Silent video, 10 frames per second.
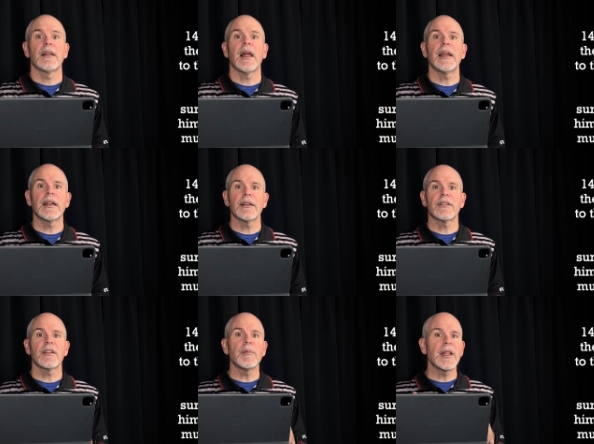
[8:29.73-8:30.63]
like
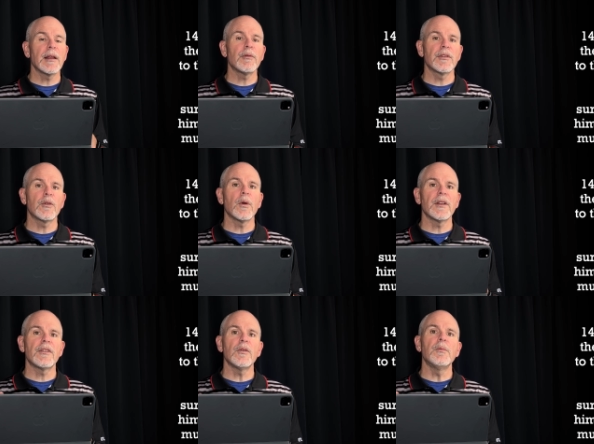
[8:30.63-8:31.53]
somebody that was
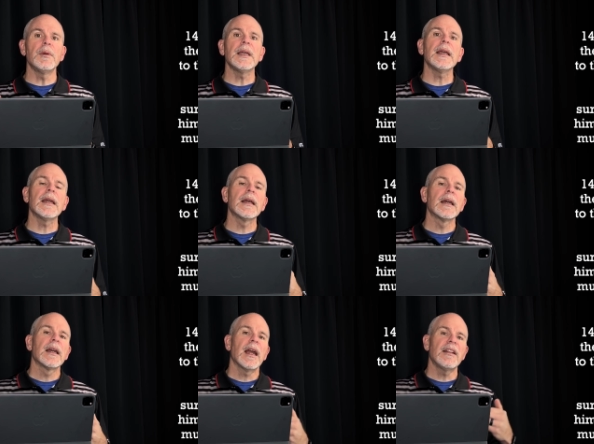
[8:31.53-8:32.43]
going to be
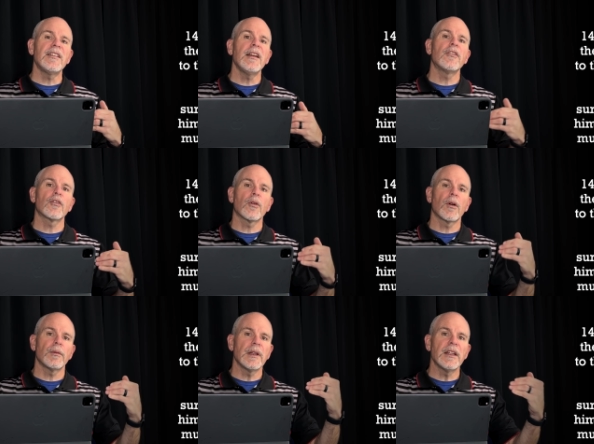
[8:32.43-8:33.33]
a teacher or
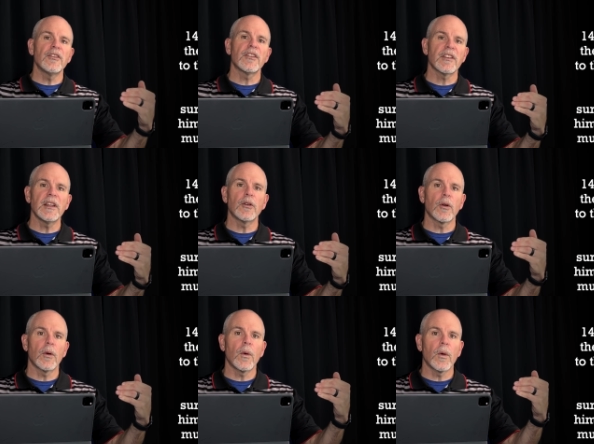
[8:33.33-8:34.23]
a religious leader
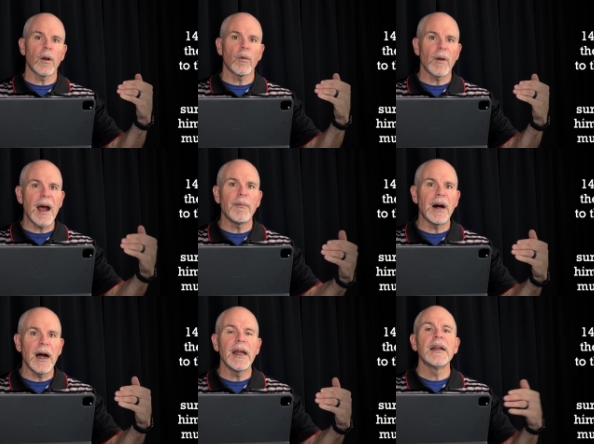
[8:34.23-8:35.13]
or, or a
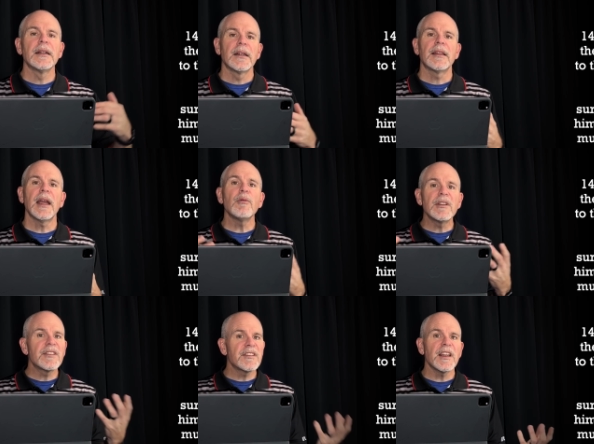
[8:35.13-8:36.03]
rabbi. They
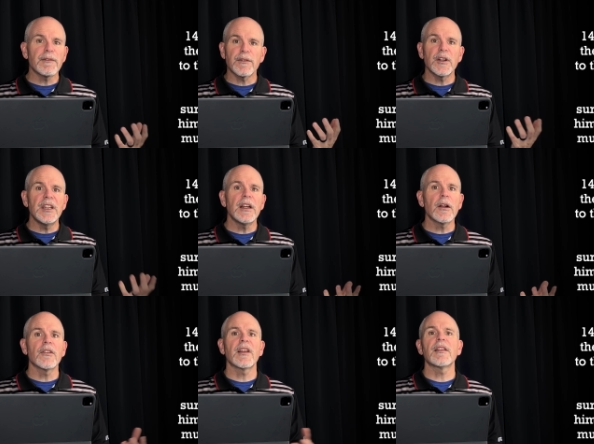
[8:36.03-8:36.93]
would sit for
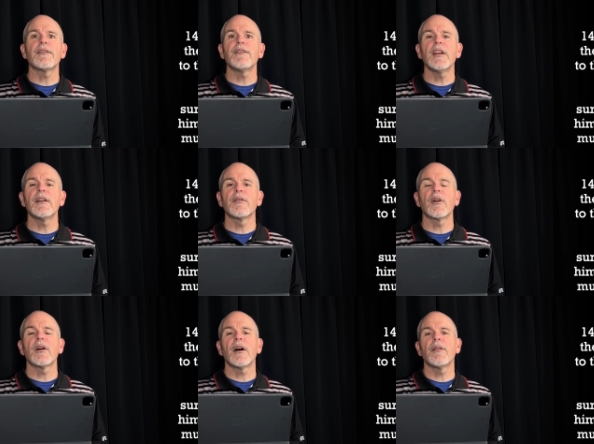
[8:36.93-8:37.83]
years at the feet of
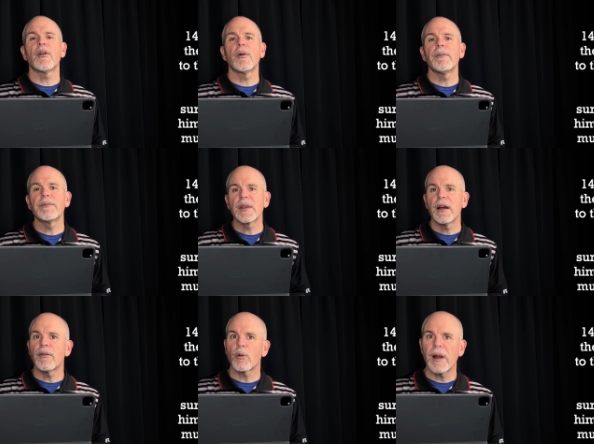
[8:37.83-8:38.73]
a, of a
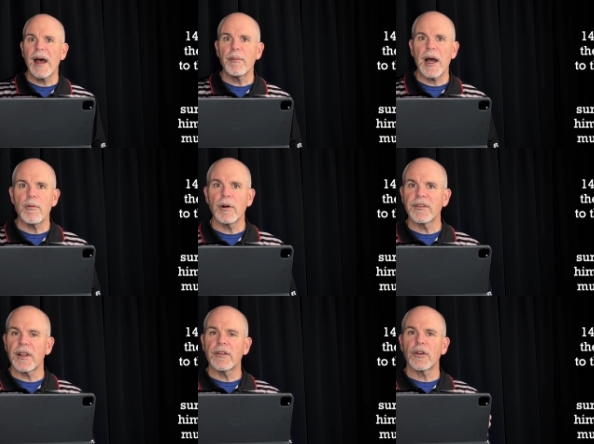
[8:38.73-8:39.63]
of a rabbi
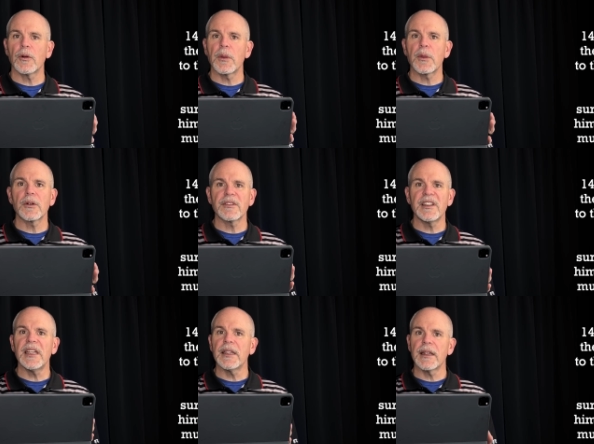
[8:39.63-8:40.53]
once they turned
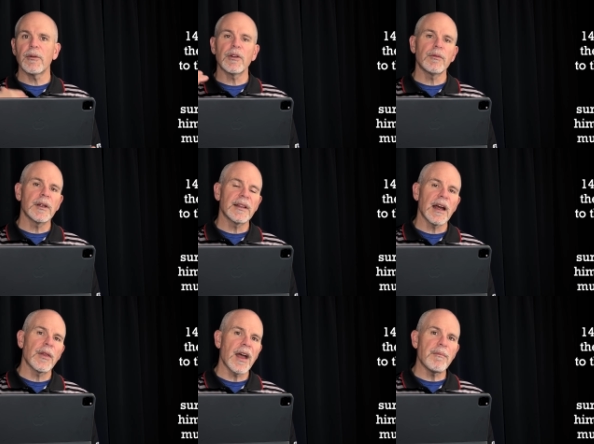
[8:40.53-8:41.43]
13 they would have went
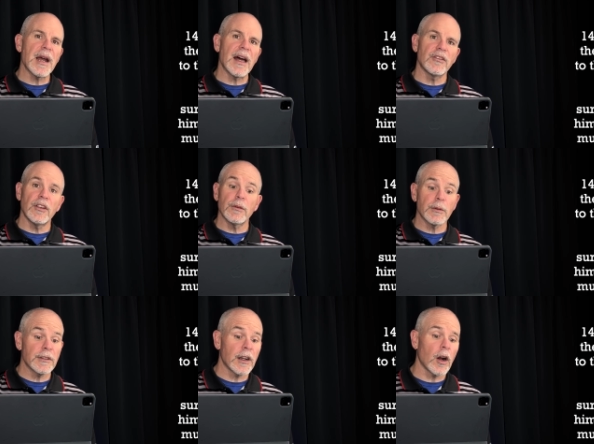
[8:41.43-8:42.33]
down that path jesus
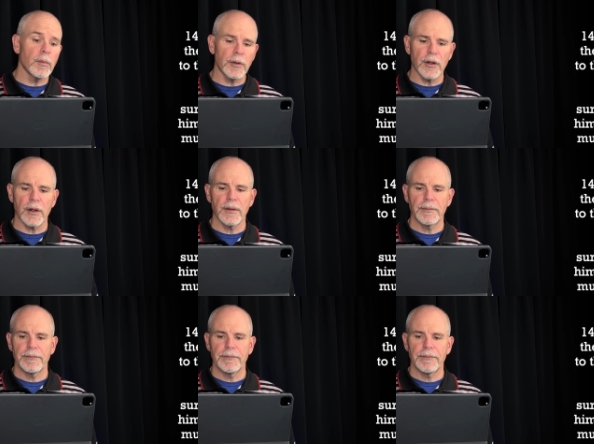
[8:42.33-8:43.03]
was a carpenter